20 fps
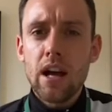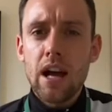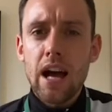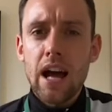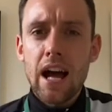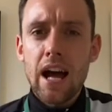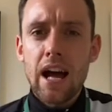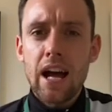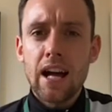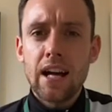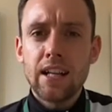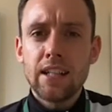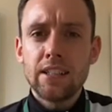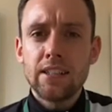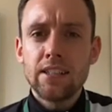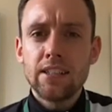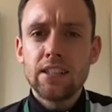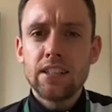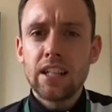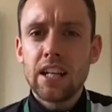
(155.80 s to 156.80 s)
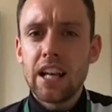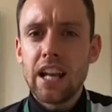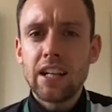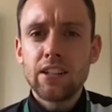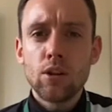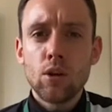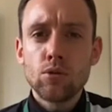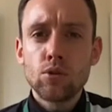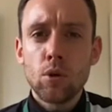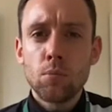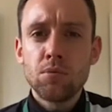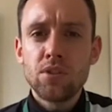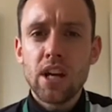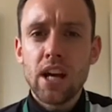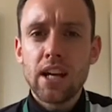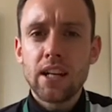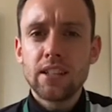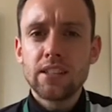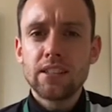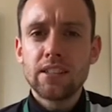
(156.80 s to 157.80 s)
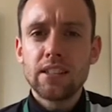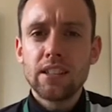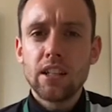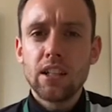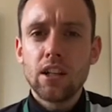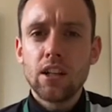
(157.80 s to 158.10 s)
and collect those objects,